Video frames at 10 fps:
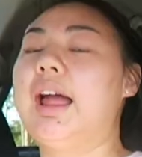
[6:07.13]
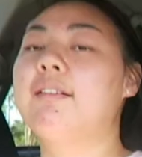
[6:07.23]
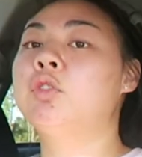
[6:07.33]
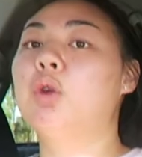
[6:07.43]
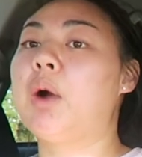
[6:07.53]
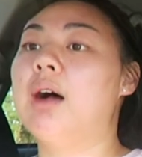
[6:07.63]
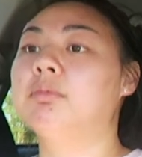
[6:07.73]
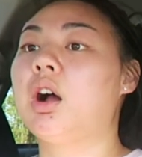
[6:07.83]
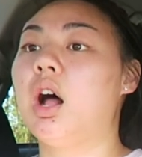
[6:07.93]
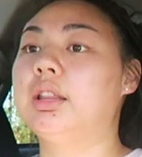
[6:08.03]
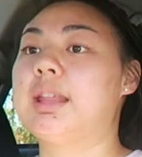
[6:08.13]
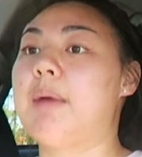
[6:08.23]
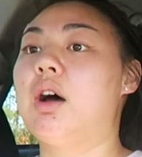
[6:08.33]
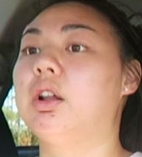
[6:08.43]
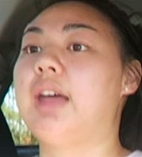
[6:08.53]
I have no problem calling
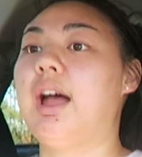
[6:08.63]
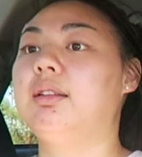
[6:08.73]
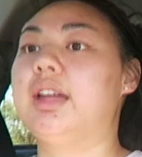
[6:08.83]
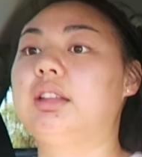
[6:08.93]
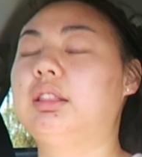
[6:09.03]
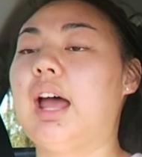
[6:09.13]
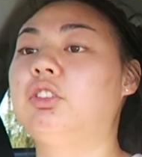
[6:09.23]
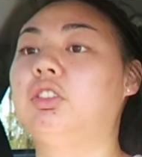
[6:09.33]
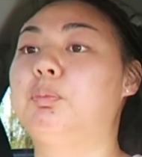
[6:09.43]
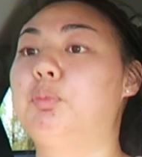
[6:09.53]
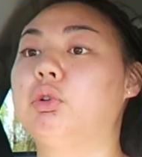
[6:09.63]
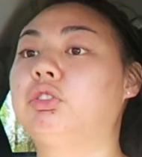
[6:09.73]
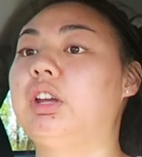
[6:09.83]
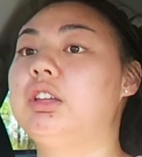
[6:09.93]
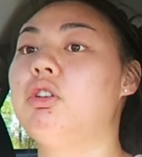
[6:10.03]
them out on that. Like, that's just
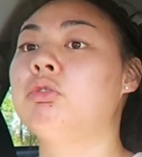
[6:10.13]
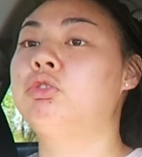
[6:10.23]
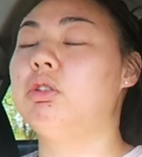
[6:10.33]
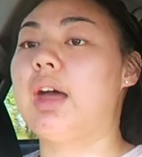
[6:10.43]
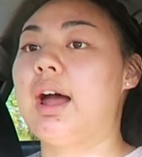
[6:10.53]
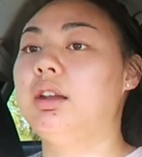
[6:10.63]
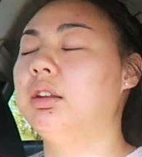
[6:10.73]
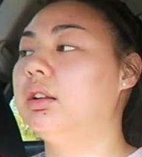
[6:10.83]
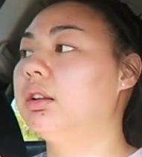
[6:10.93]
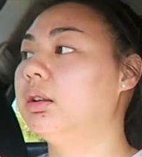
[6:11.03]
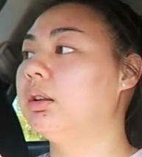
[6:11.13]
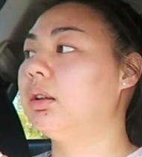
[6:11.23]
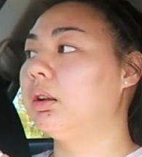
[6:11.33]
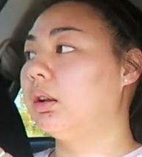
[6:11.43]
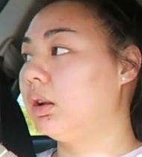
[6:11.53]
bullshit. You don't do that.
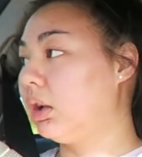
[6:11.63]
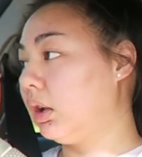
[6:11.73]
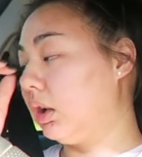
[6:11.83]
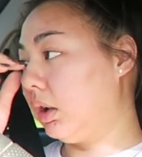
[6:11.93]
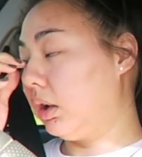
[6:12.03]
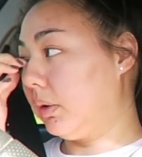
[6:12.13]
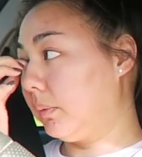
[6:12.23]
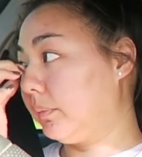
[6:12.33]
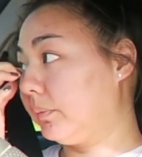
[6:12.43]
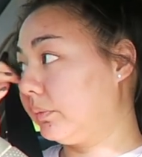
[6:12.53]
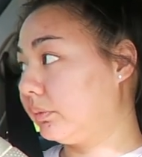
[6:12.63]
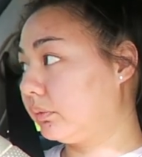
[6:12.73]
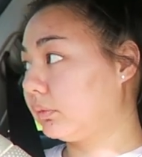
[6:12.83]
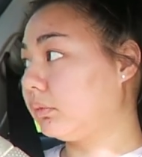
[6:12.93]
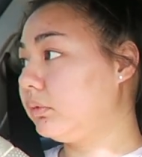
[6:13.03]
Yeah, maybe you should message
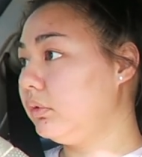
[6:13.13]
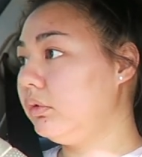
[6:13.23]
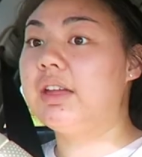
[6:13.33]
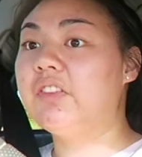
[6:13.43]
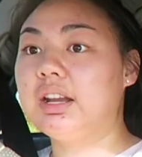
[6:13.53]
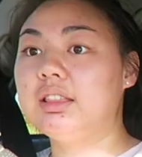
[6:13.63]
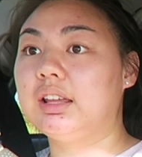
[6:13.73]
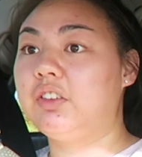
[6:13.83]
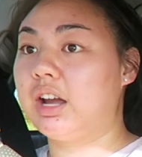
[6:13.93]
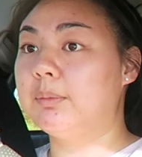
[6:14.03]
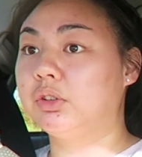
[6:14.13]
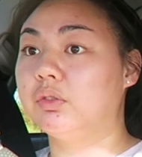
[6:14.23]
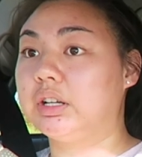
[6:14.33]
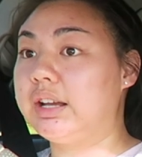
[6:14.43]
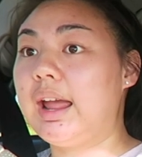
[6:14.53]
Anton. If anything, if he comes
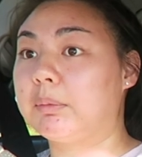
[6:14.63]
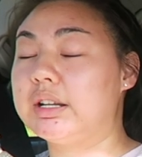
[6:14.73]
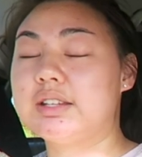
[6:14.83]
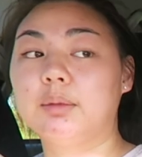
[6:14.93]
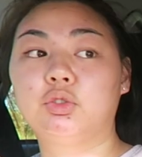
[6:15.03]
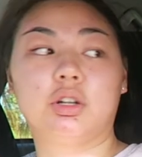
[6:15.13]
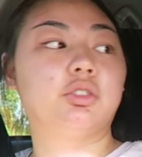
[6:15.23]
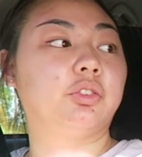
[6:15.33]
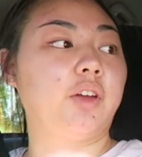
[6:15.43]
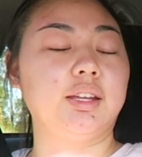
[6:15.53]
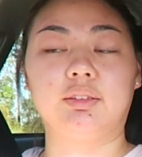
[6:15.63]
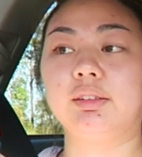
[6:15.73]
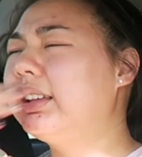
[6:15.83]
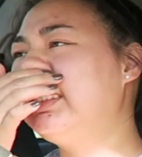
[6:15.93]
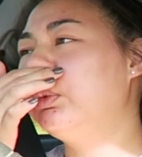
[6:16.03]
over today, I'm gonna tell him straight to his
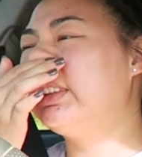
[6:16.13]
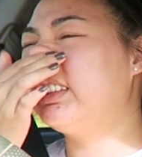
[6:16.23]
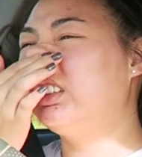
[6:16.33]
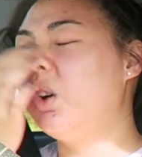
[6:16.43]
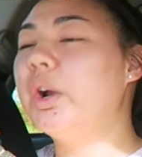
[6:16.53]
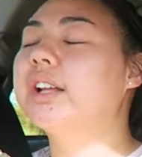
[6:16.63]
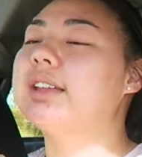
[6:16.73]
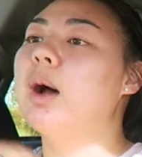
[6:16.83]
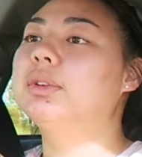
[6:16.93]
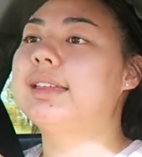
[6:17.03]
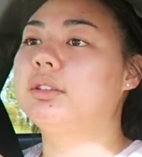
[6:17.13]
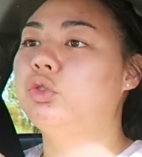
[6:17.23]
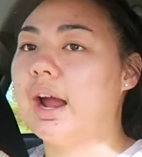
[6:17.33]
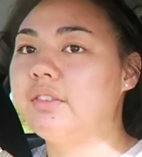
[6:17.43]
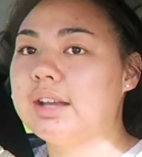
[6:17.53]
face. Cause it was like so weird, cause I was like
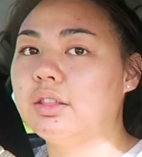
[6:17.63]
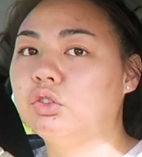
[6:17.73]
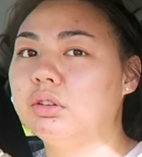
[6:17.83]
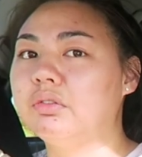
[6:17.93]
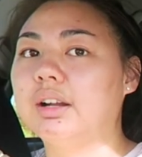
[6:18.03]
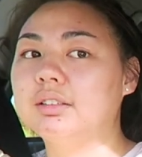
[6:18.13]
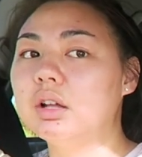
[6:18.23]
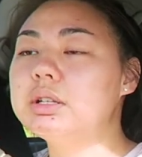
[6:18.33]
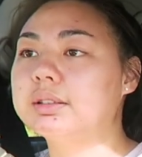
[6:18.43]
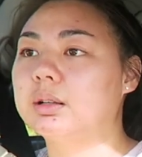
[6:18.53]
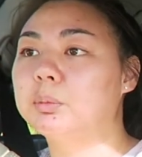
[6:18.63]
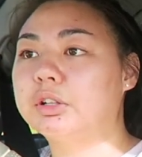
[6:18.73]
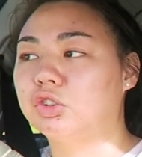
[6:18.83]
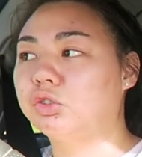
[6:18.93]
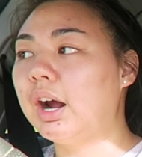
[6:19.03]
driving down the street very slowly because there were a
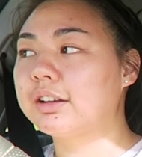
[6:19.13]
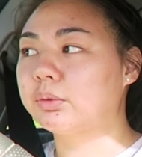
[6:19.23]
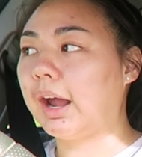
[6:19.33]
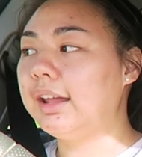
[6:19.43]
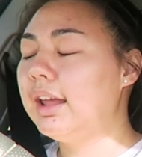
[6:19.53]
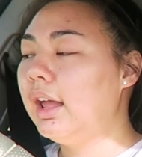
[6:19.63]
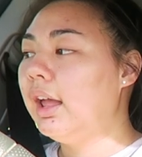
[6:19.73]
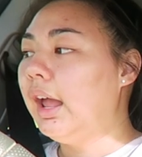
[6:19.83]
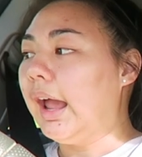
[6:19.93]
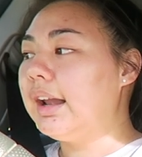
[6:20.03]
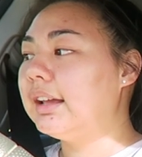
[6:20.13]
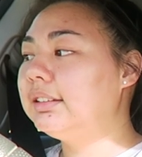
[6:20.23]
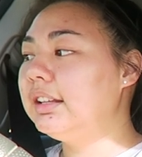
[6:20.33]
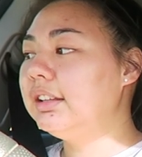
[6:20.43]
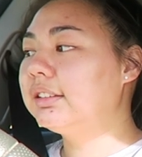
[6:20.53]
bunch of trucks, right? And I
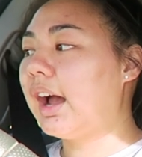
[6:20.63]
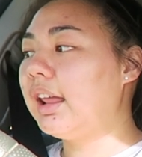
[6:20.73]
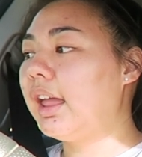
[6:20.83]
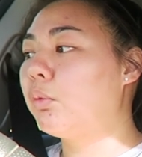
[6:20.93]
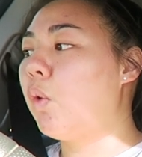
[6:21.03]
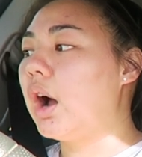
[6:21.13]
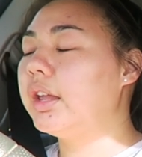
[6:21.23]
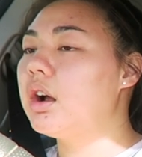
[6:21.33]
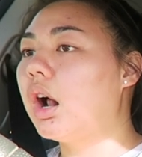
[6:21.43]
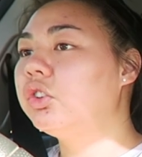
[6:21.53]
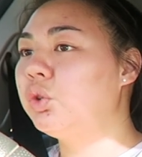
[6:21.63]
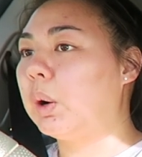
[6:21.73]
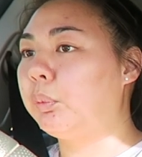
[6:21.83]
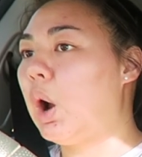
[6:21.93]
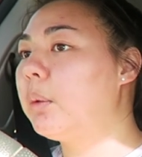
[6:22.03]
see yeah. this guy like walking onto
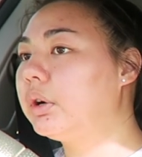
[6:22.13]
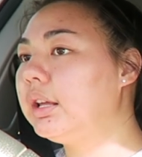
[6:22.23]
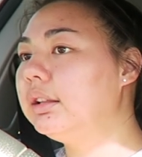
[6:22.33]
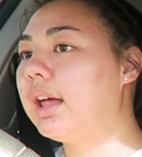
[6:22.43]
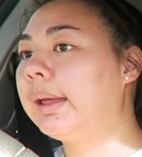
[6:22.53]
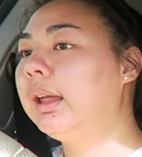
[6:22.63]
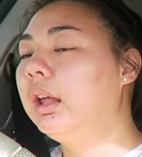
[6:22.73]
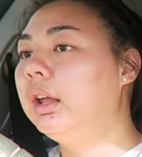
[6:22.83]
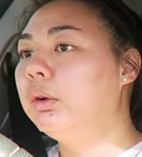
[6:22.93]
our property, like